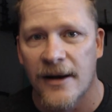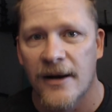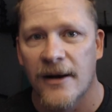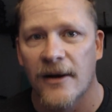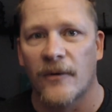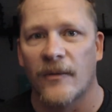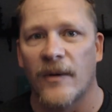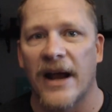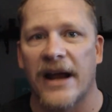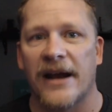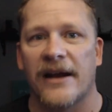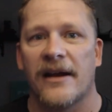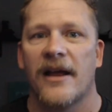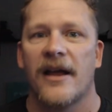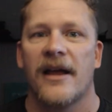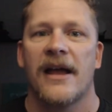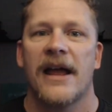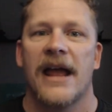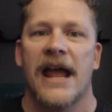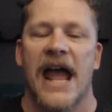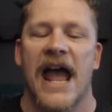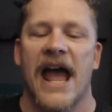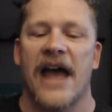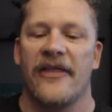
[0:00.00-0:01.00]
right?
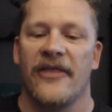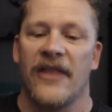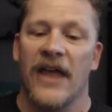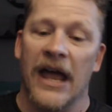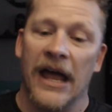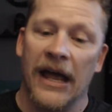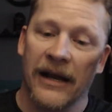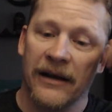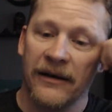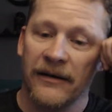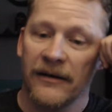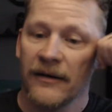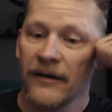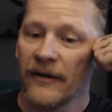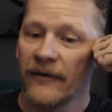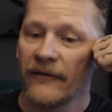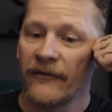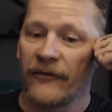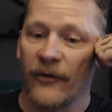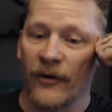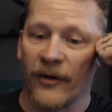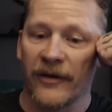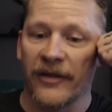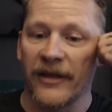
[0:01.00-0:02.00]
And then
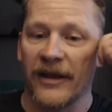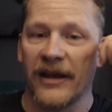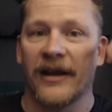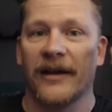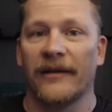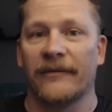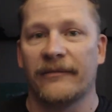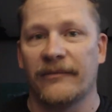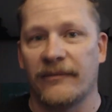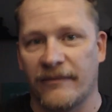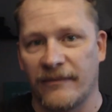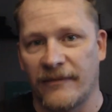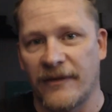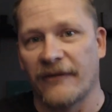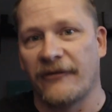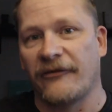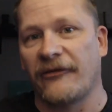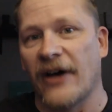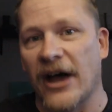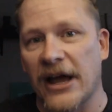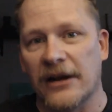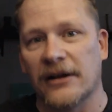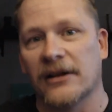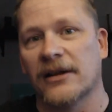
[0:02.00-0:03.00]
for the the
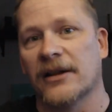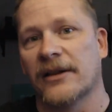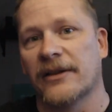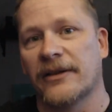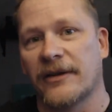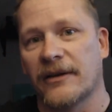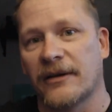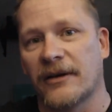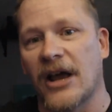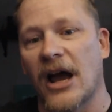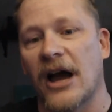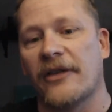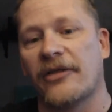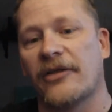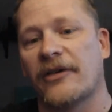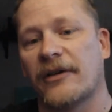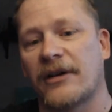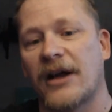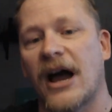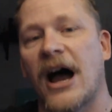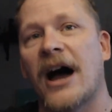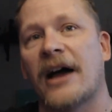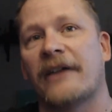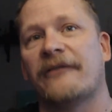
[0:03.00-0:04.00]
final the the
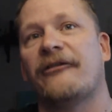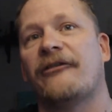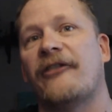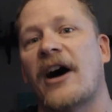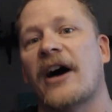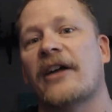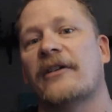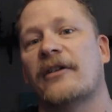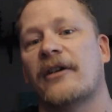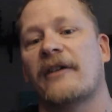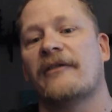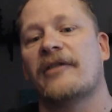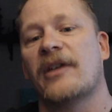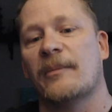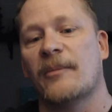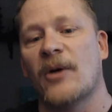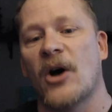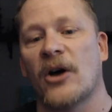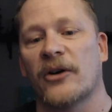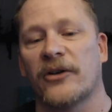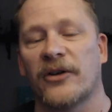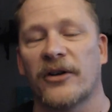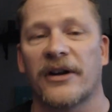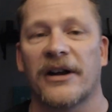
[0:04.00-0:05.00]
godfather of them
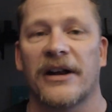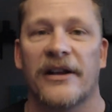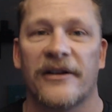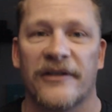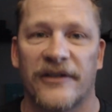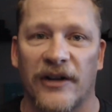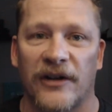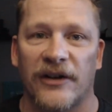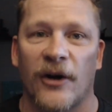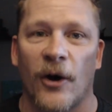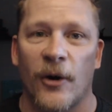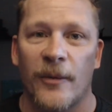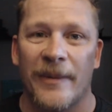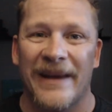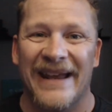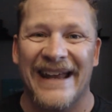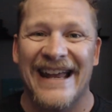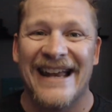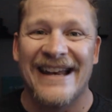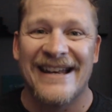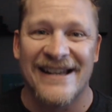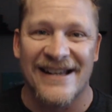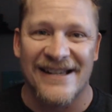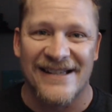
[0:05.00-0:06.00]
all, you're going to use Adobe
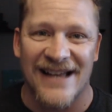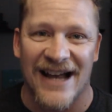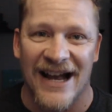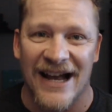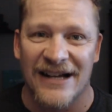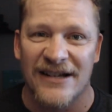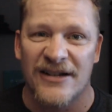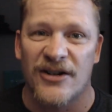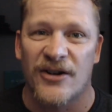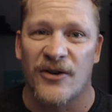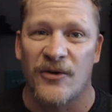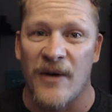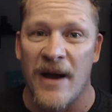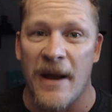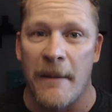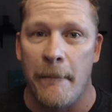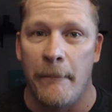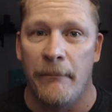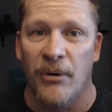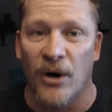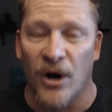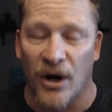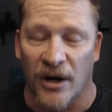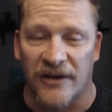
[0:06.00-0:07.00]
InDesign to create
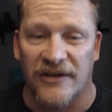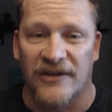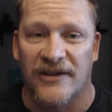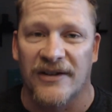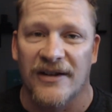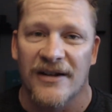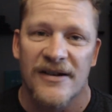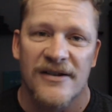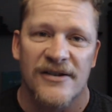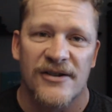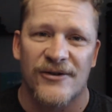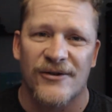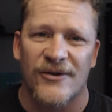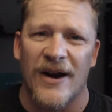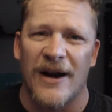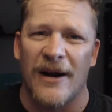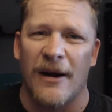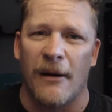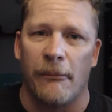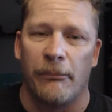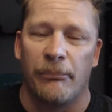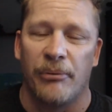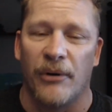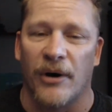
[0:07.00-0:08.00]
books, straight
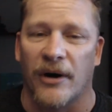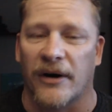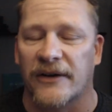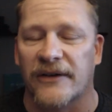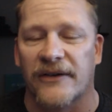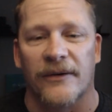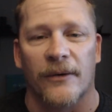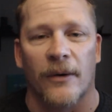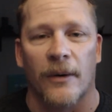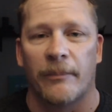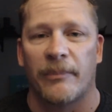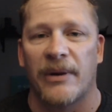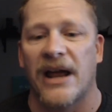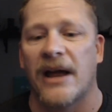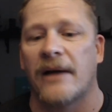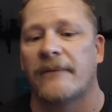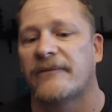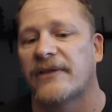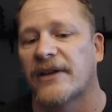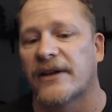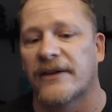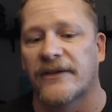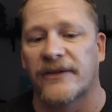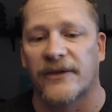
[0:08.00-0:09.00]
up books or
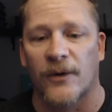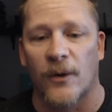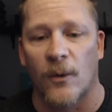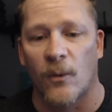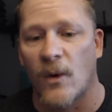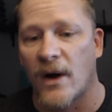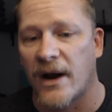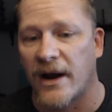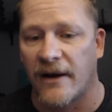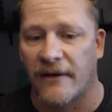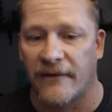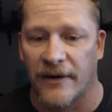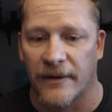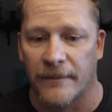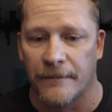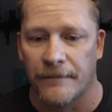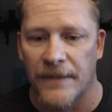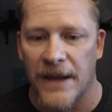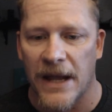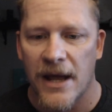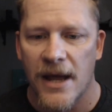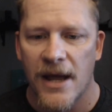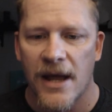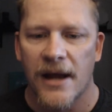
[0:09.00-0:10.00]
pamphlets or whatever.
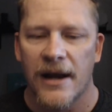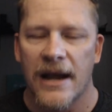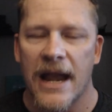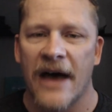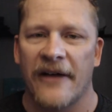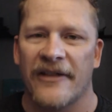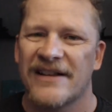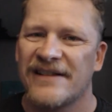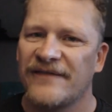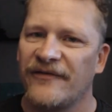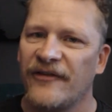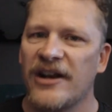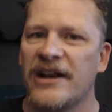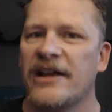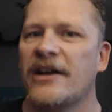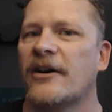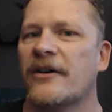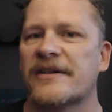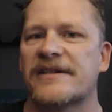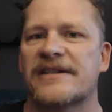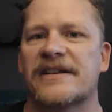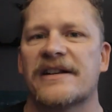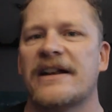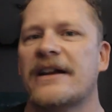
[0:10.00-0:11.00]
Now, this video
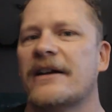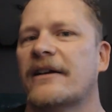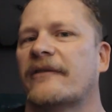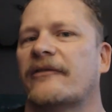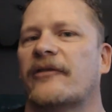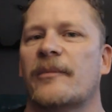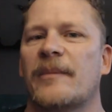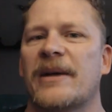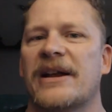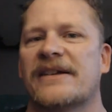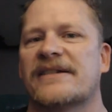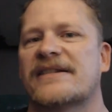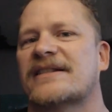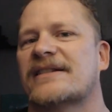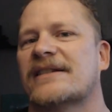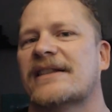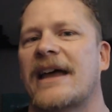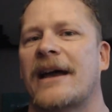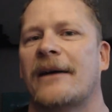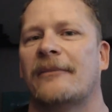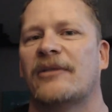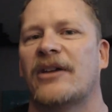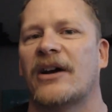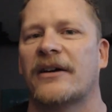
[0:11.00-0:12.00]
isn't here for me to
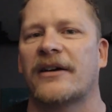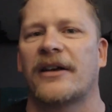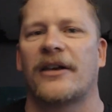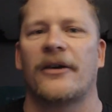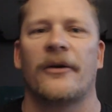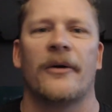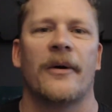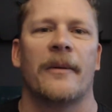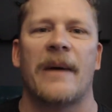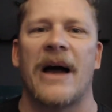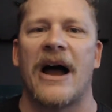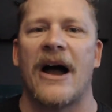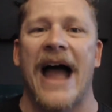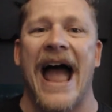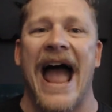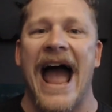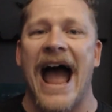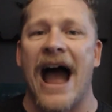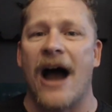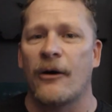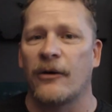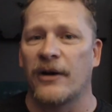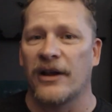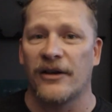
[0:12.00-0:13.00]
slam dunk you about
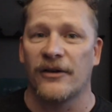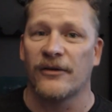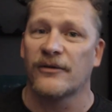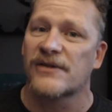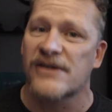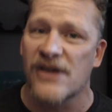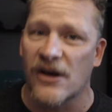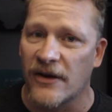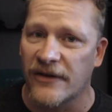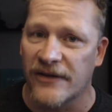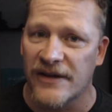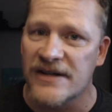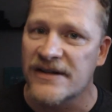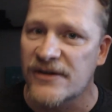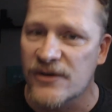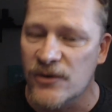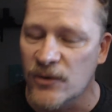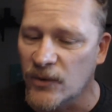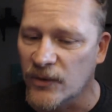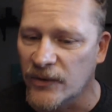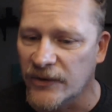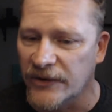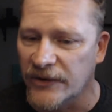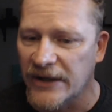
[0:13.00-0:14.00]
how to use all these
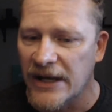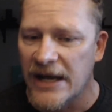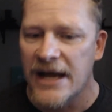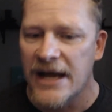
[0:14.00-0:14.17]
tools.